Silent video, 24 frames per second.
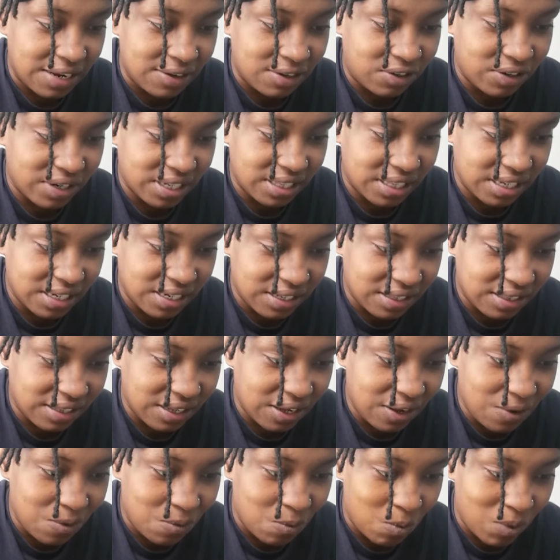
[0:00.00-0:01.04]
dress in a
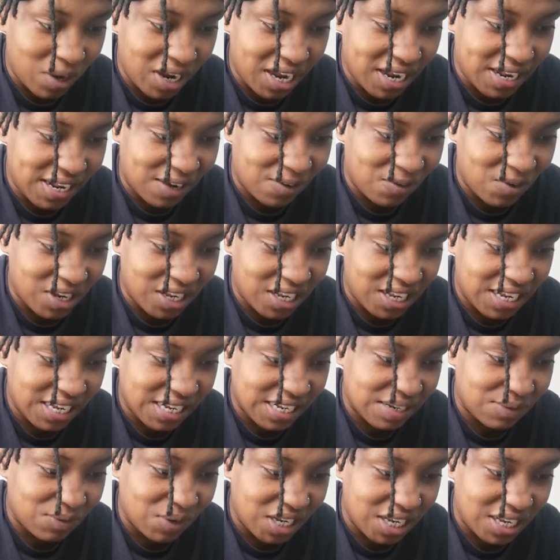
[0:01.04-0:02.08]
certain way that when you
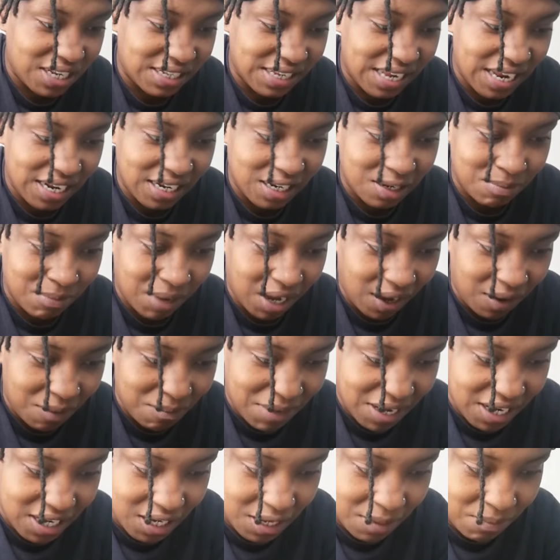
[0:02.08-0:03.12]
take them out,
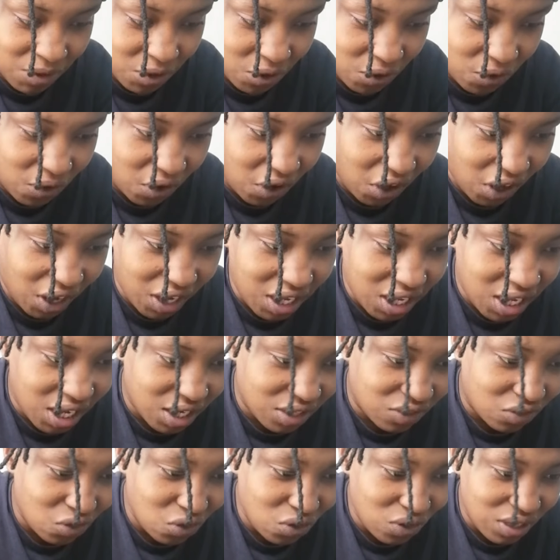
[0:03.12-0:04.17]
man, them know, oh
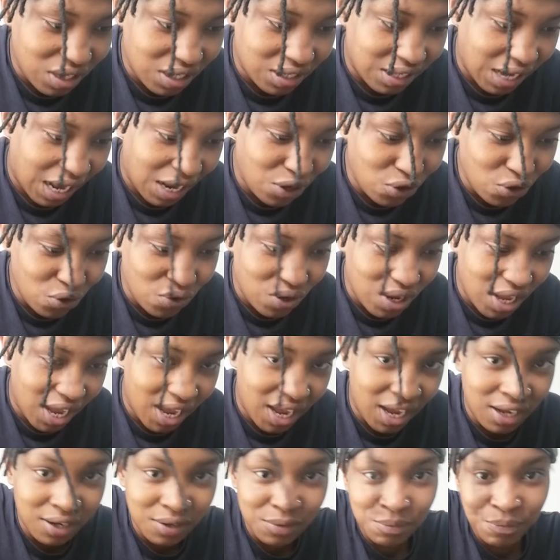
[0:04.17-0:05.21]
yeah, is that
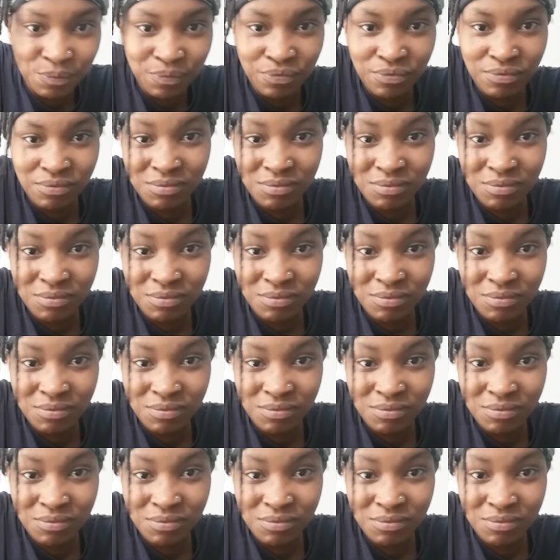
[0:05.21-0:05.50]
you?